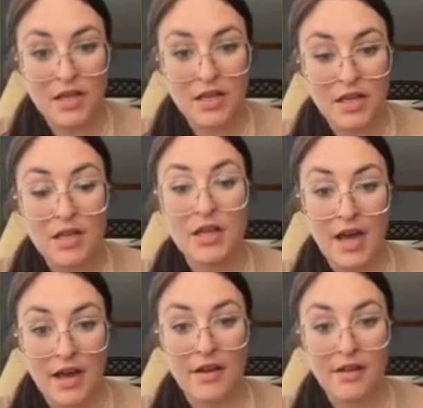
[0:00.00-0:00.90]
Yeah,
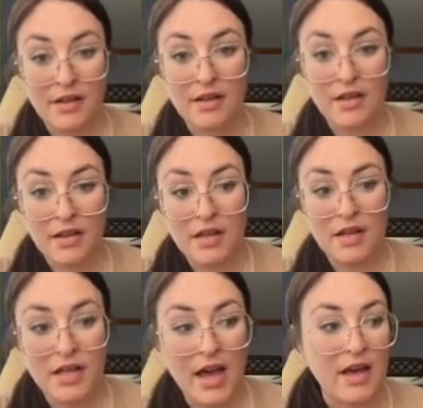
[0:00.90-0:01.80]

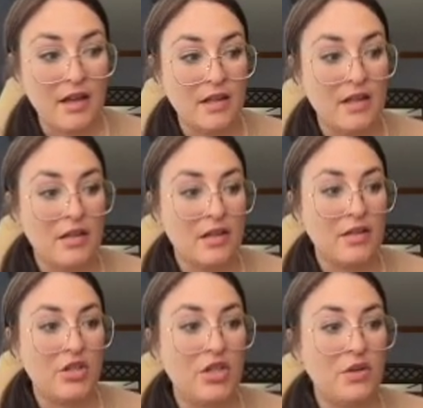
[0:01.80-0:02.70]
yeah.
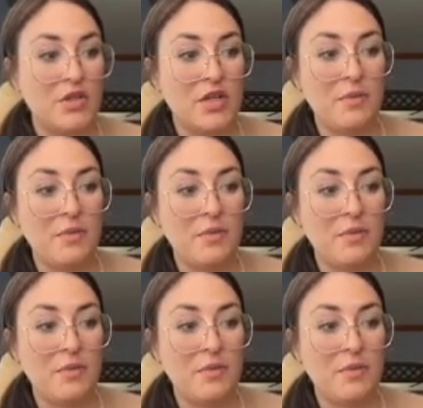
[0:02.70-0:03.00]
She was going to be